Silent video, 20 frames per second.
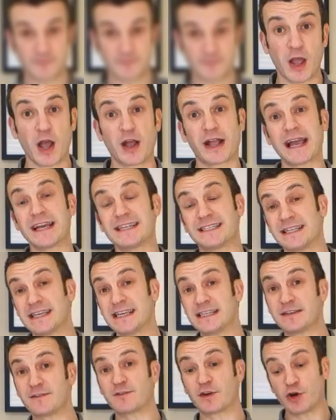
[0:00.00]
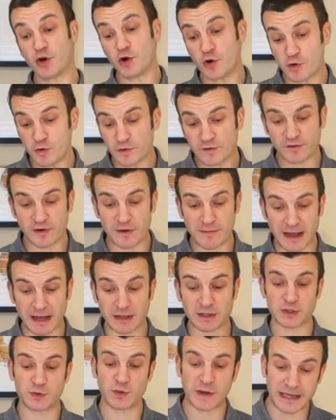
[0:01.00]
Okay, so these have cooled for
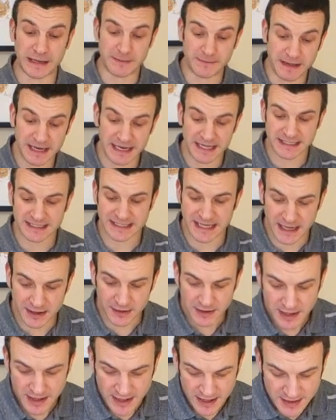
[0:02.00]
about 20 minutes now.